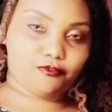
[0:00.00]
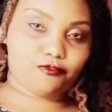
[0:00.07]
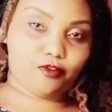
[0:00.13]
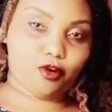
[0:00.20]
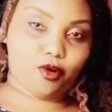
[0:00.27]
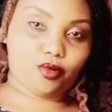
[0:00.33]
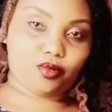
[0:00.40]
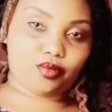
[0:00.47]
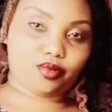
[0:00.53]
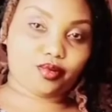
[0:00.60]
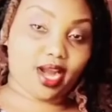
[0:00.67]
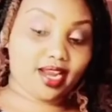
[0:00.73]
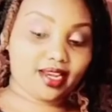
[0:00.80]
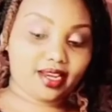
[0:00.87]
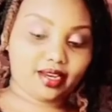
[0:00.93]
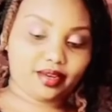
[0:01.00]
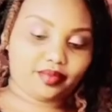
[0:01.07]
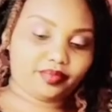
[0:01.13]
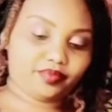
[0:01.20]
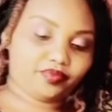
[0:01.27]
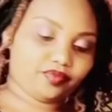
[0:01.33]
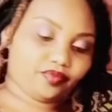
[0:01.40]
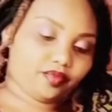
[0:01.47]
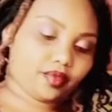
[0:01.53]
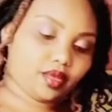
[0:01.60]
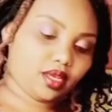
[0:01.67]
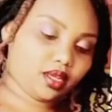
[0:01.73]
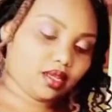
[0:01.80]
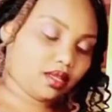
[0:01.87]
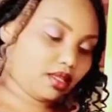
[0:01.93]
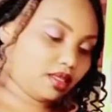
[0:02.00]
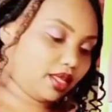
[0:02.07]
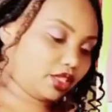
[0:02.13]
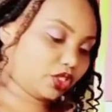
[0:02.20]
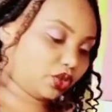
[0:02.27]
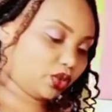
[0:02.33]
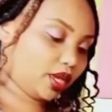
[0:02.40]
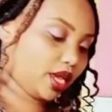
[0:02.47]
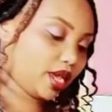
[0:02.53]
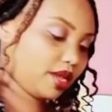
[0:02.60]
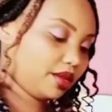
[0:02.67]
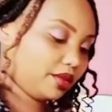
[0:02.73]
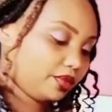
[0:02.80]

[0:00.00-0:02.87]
form, right? That's okay.